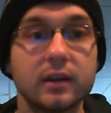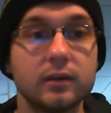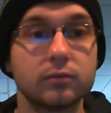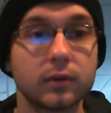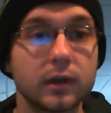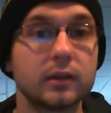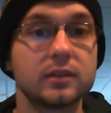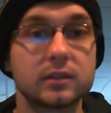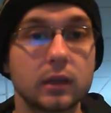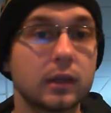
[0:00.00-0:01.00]
he really
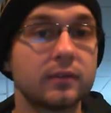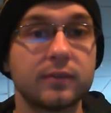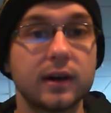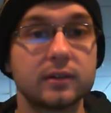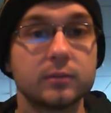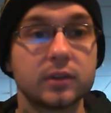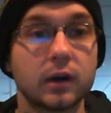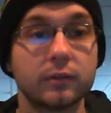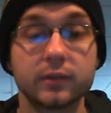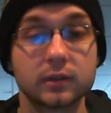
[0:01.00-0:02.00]
solidifies
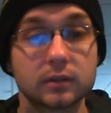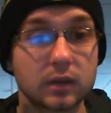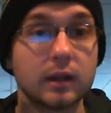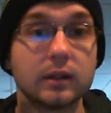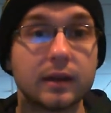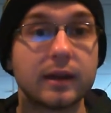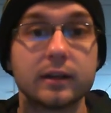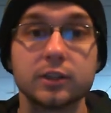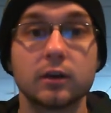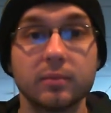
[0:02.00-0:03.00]
himself as a solid
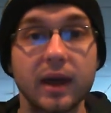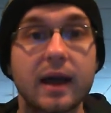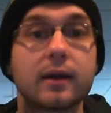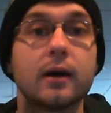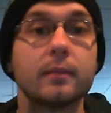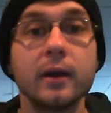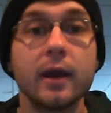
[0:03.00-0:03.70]
NHL backup.